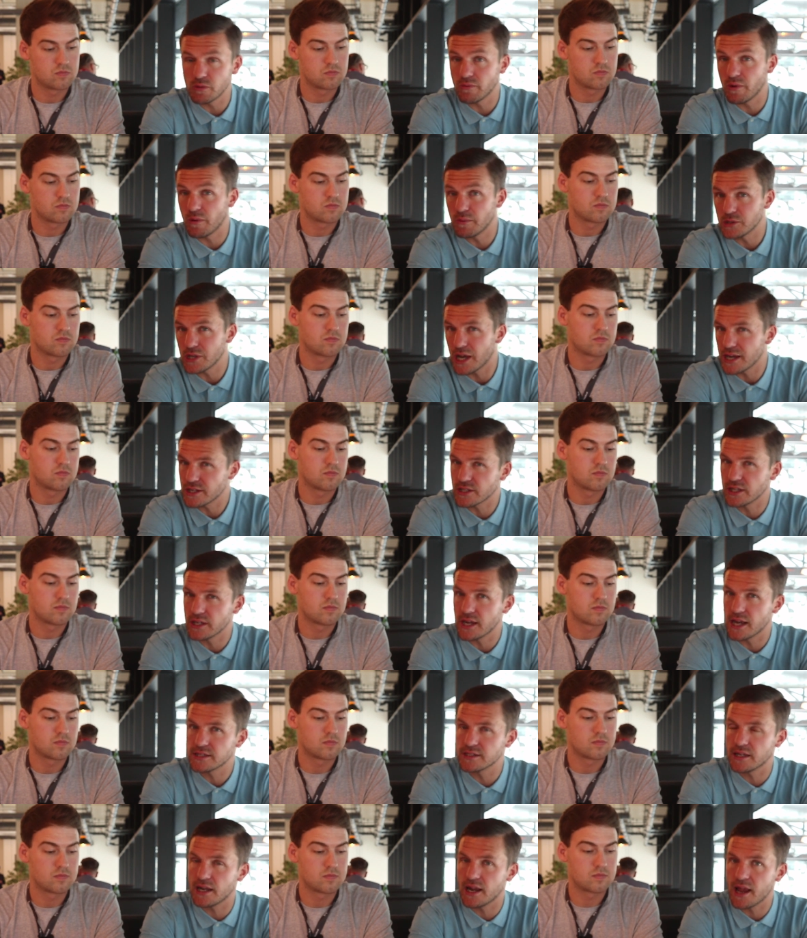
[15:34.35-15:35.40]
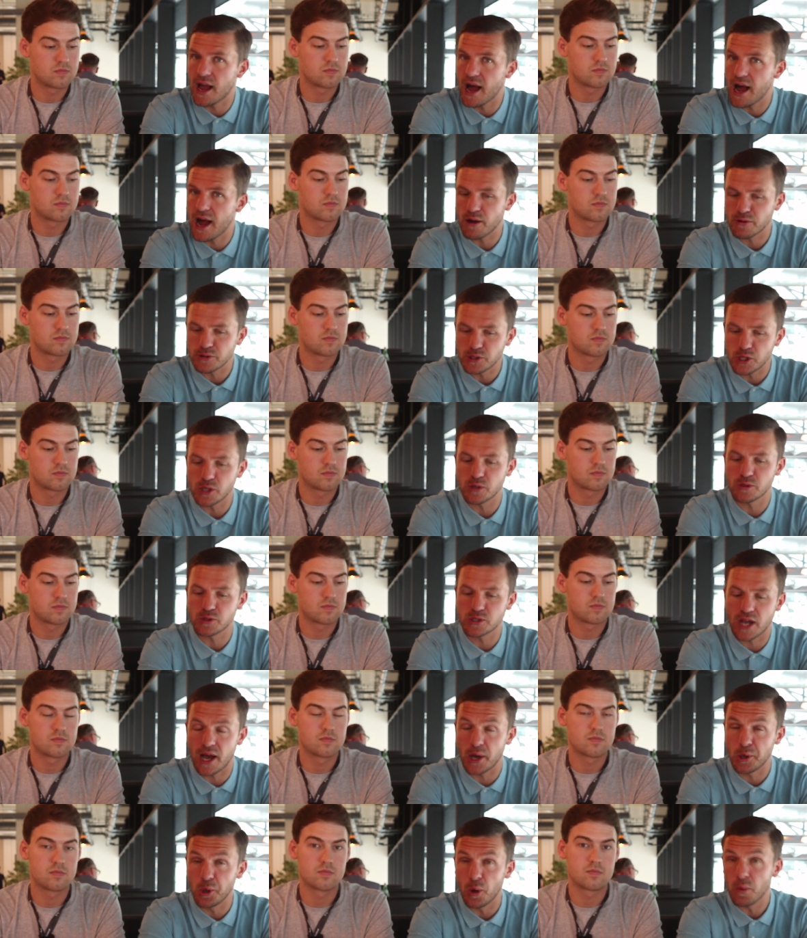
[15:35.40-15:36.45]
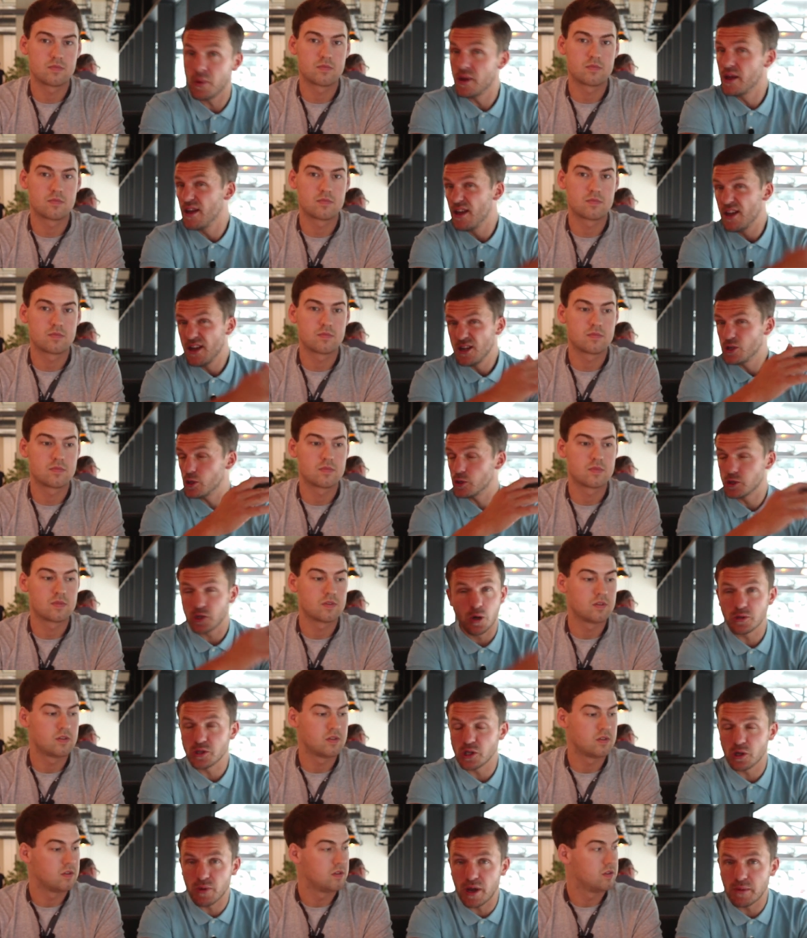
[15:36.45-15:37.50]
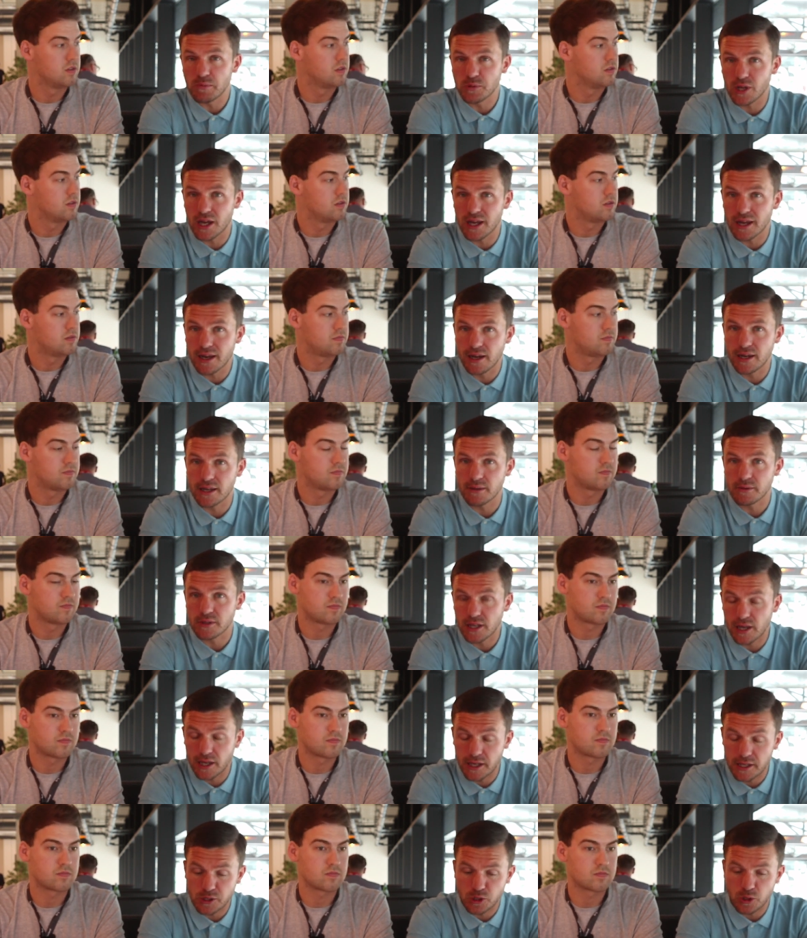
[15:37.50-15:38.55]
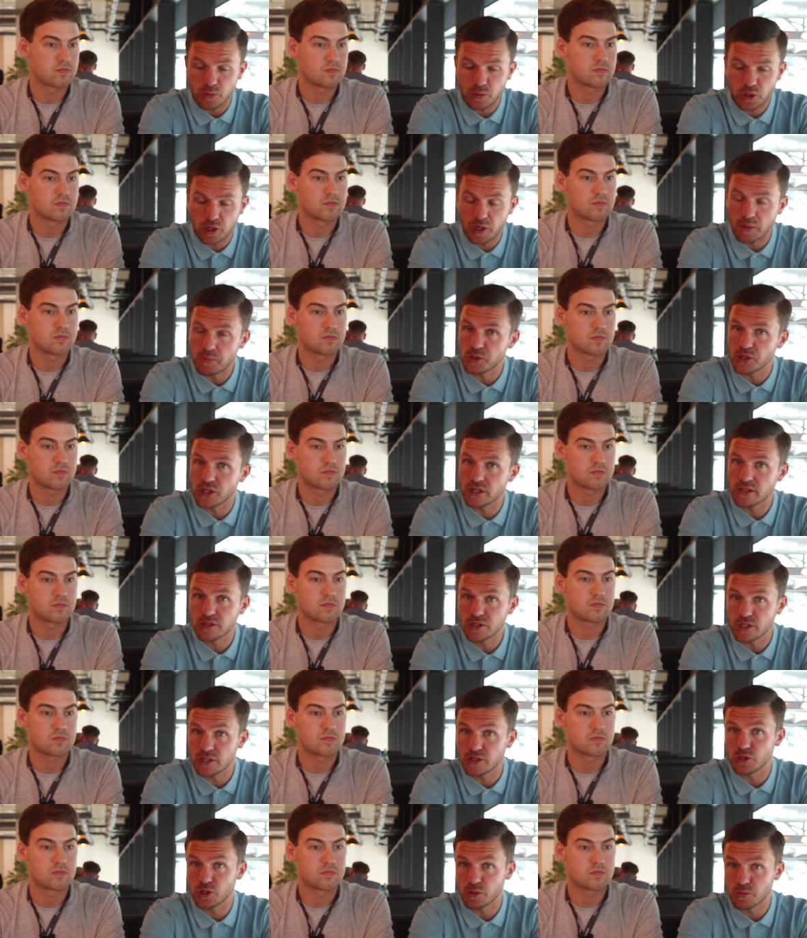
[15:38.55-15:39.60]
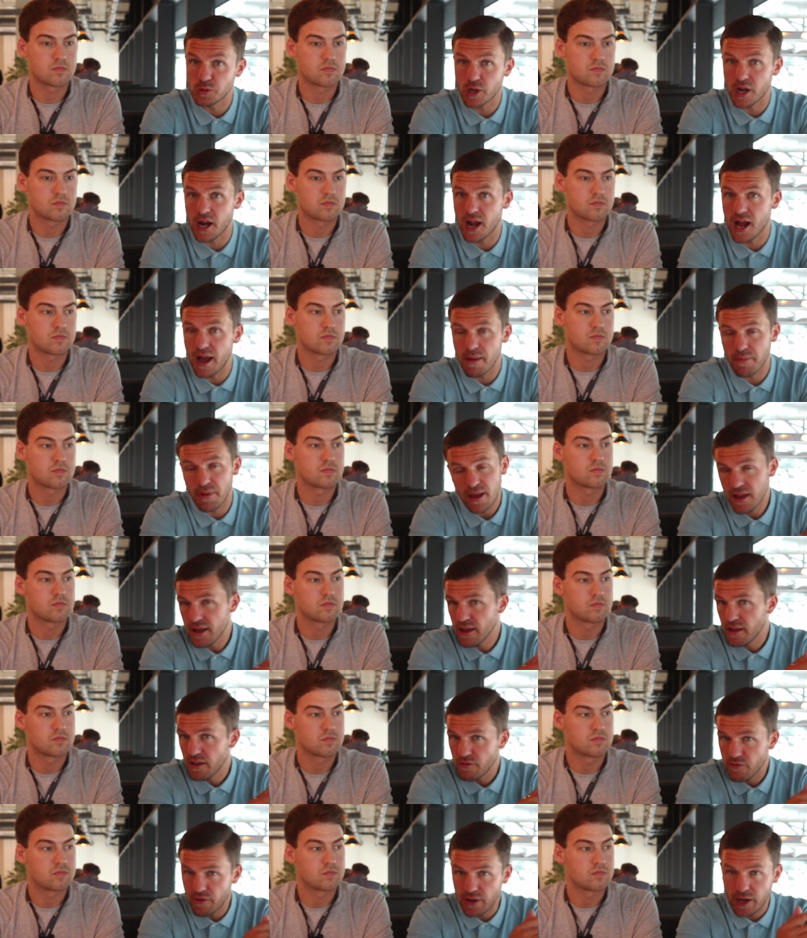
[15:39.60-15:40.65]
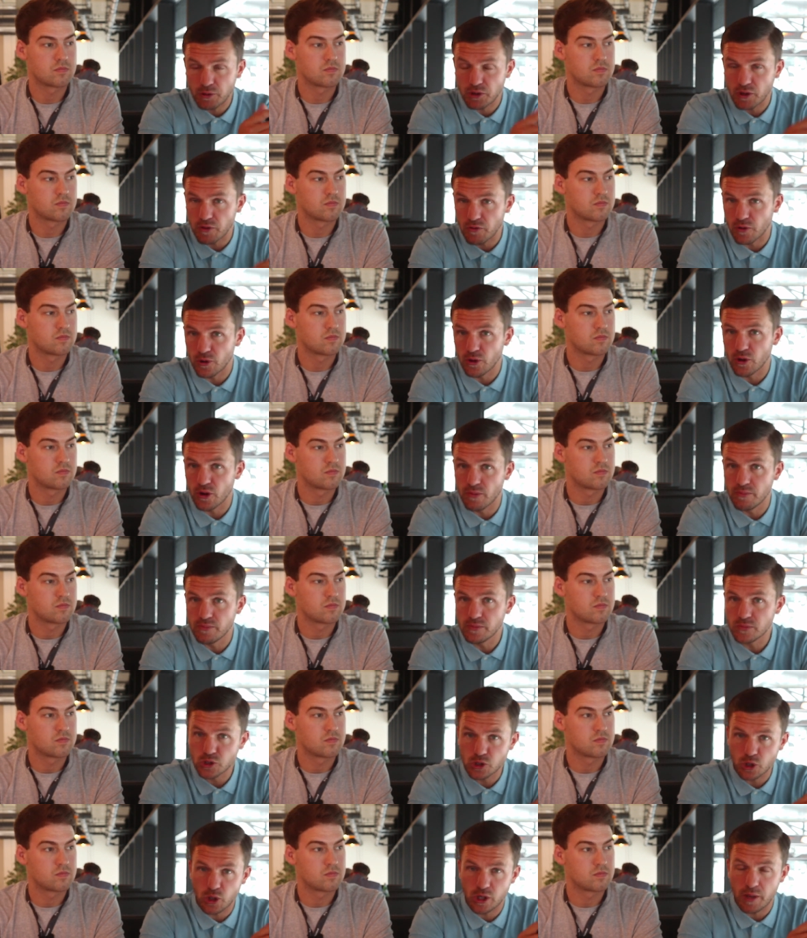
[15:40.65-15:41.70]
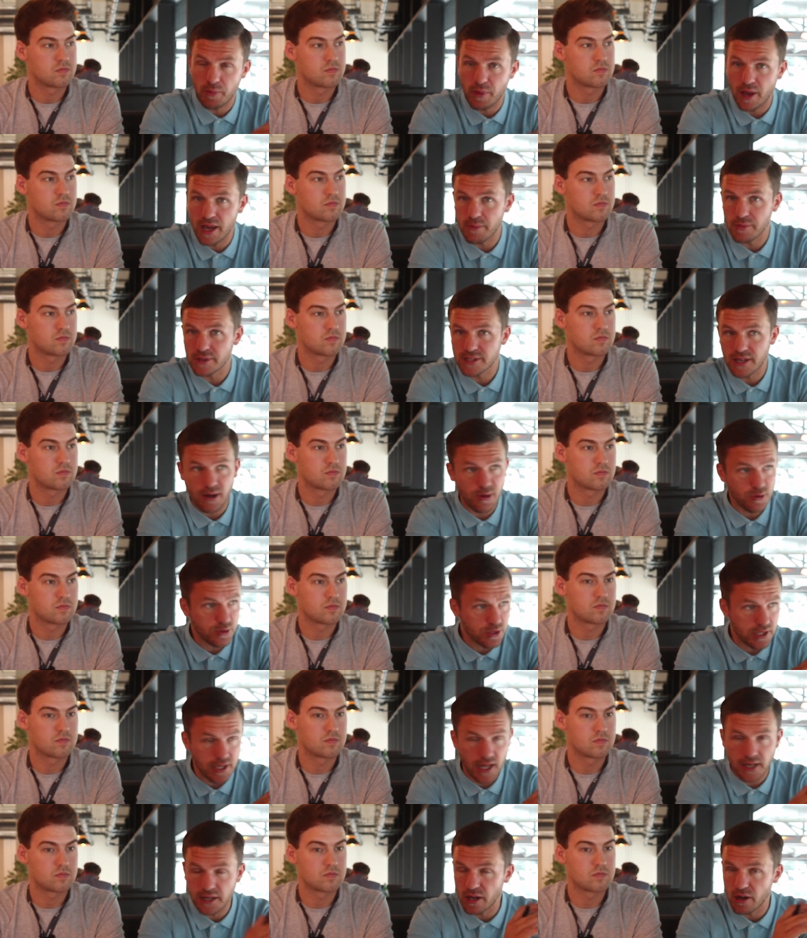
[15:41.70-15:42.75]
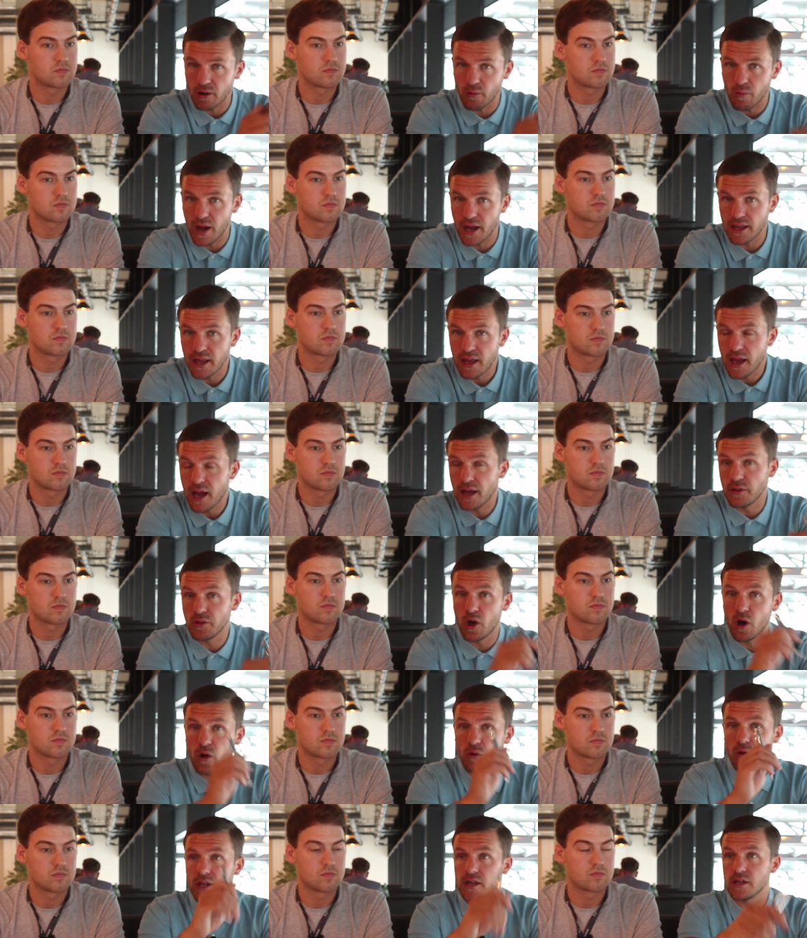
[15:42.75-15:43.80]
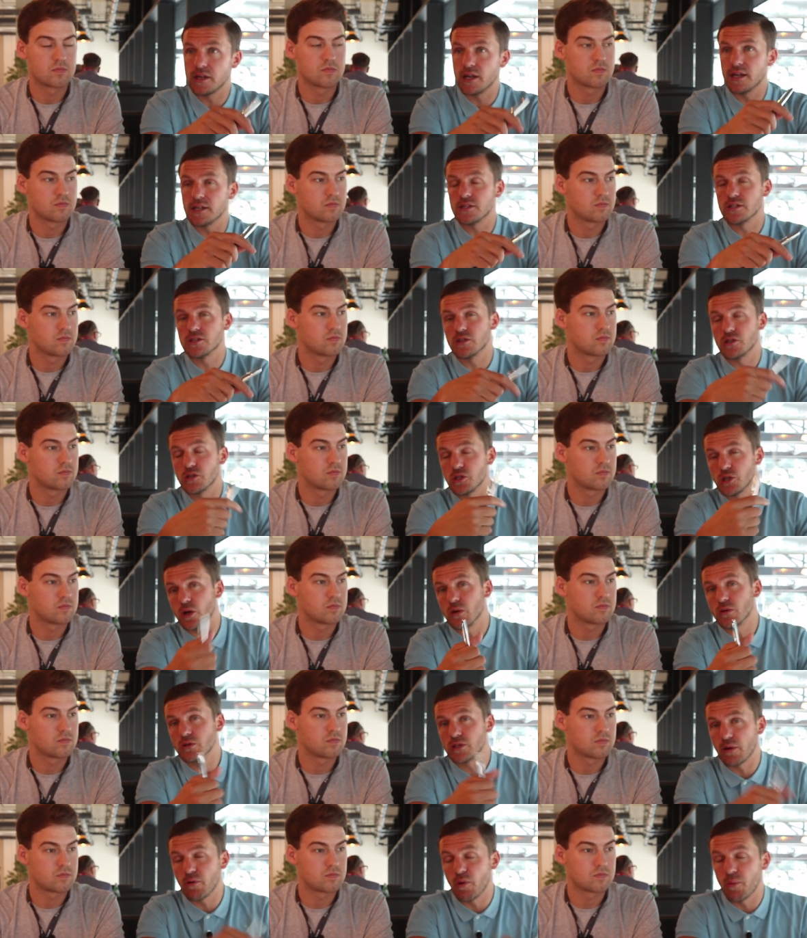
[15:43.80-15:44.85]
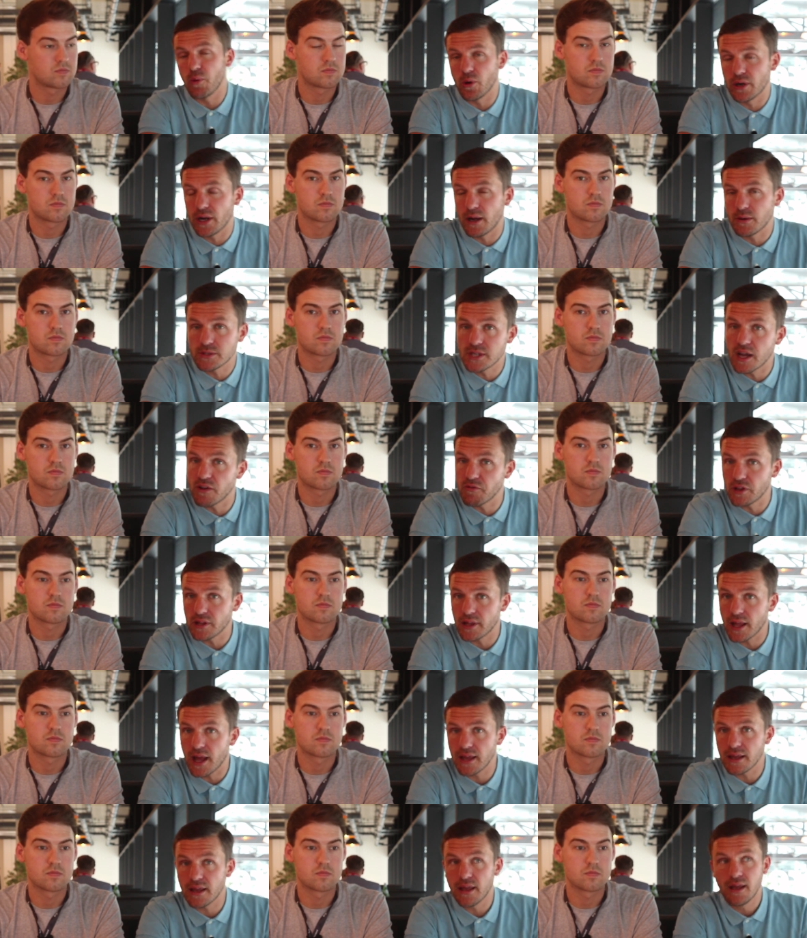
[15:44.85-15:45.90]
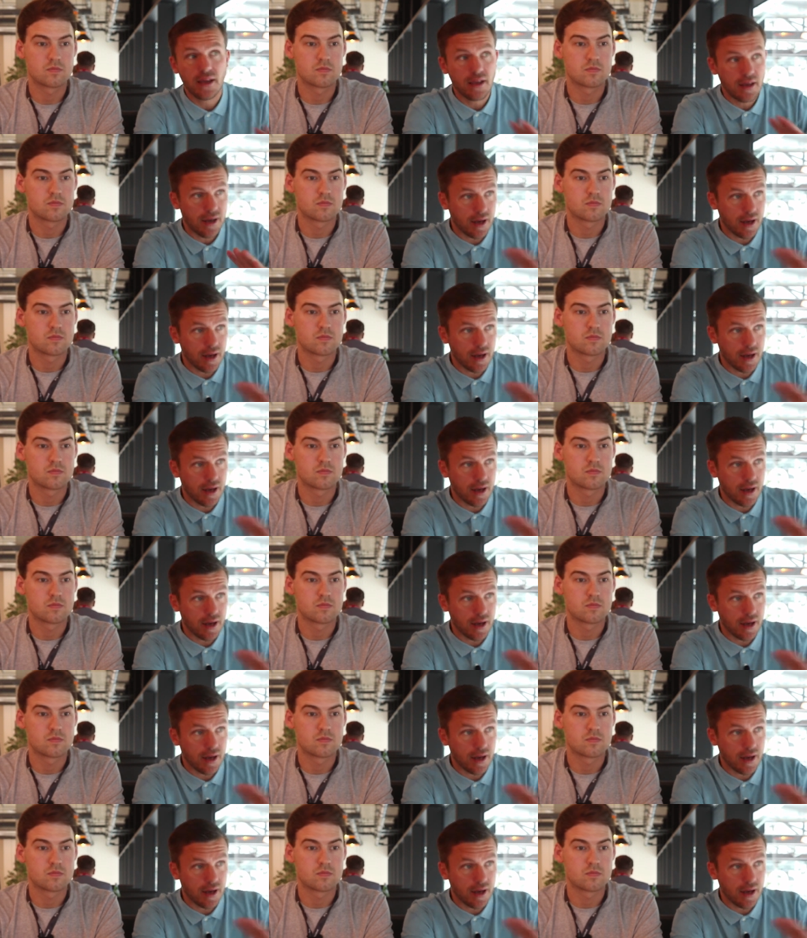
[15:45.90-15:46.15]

Speaker 1: because someone was asking yesterday, how do you sign up? Just go to the website, click subscriptions, subscribe, fill out the form, sort your payments out, and then you're away. And not only can you listen to the shows that we're putting out every day,